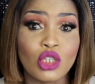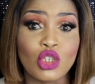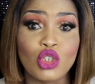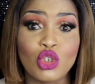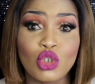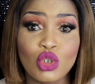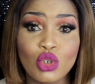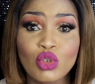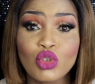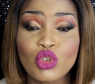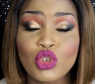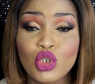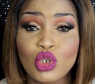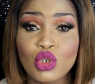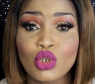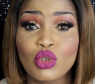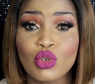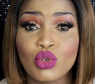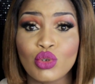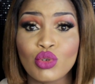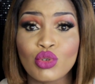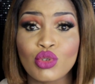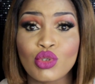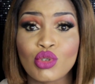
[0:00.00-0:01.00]
you
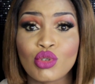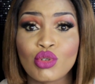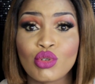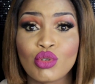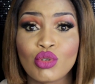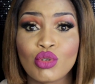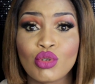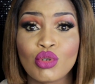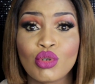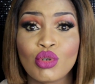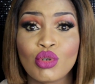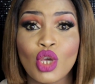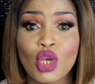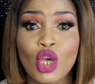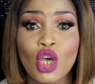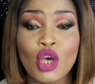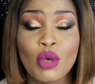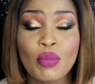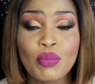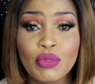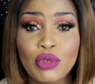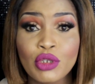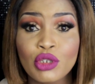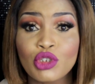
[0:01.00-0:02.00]
choose
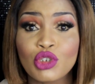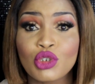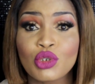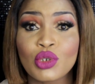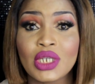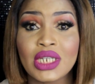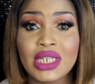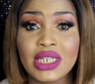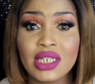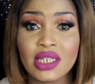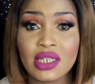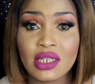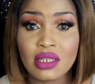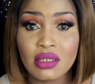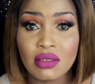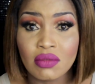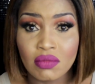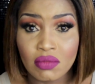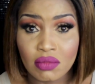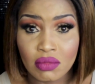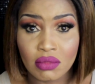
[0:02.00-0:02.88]
a mutually,